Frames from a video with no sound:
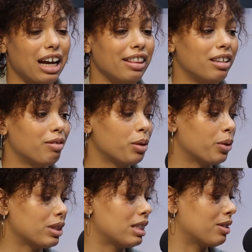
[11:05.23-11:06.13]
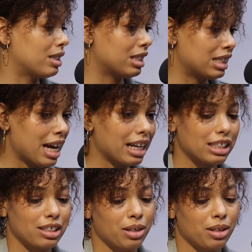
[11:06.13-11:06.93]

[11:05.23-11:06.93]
And then, of course, there's the text.